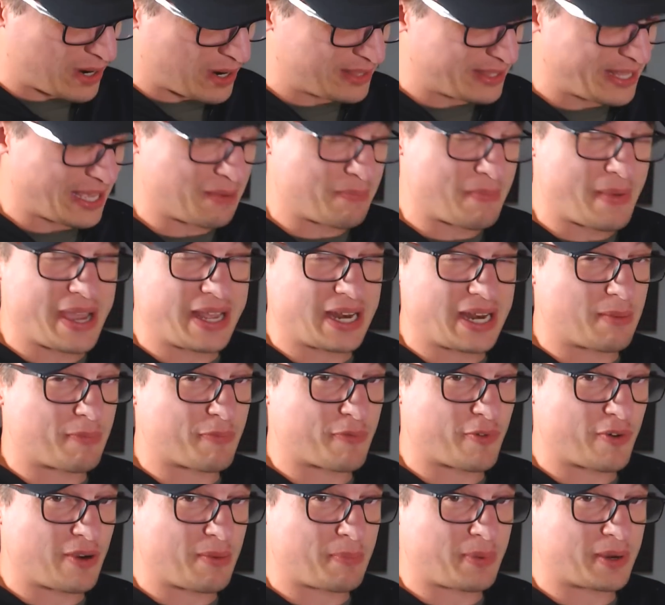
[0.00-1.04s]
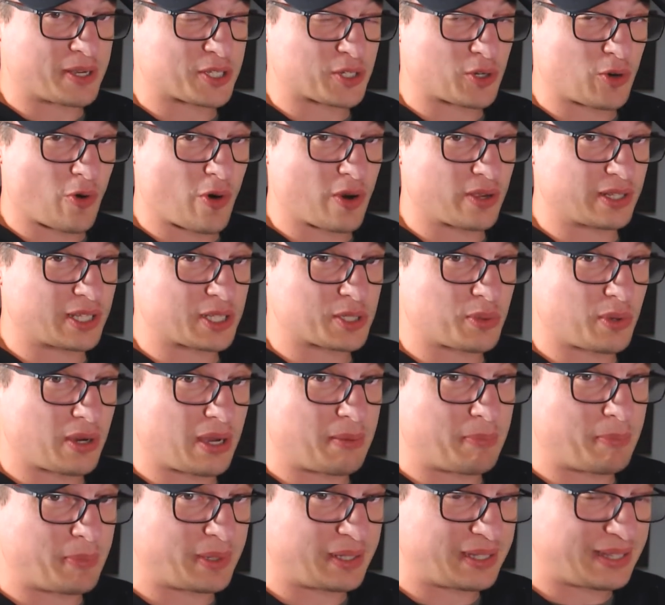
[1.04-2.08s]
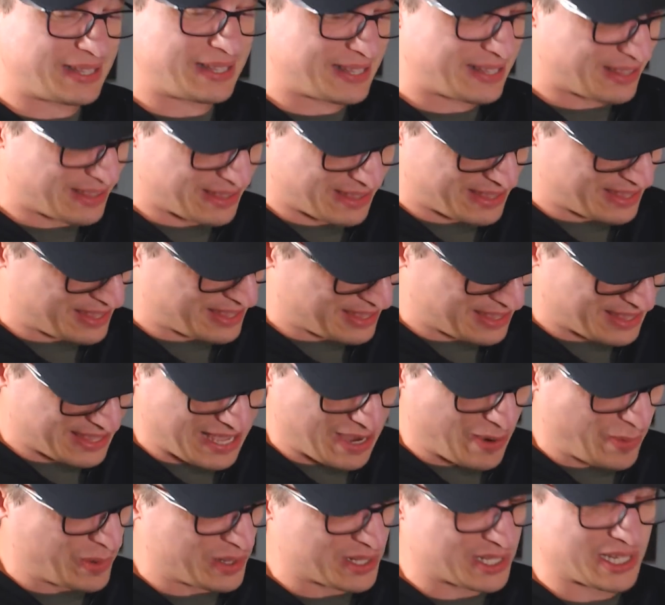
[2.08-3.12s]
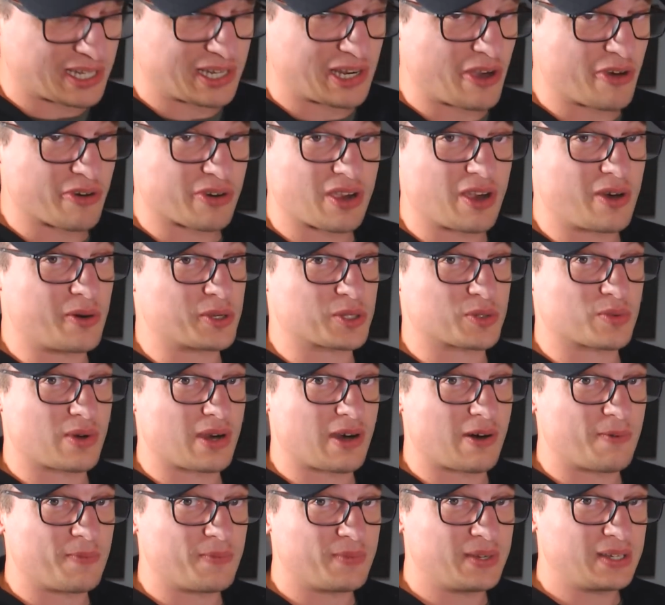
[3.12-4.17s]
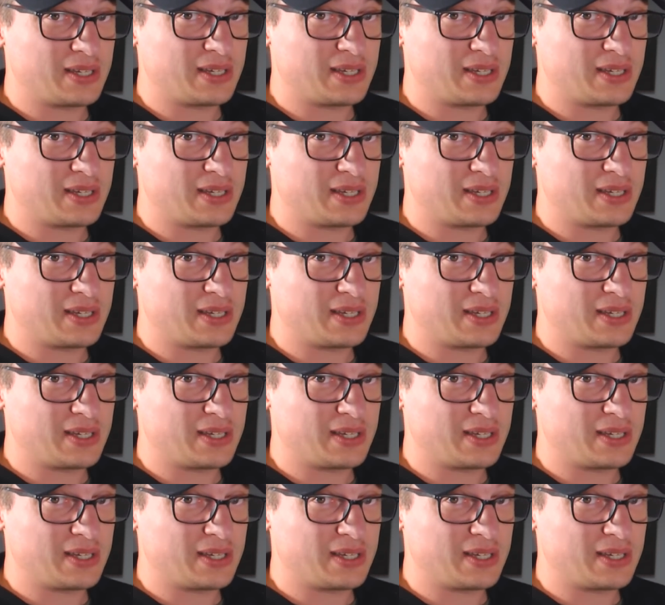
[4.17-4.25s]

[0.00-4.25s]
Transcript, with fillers: They'd made up for it by scoring this one, but that one's a no go as well.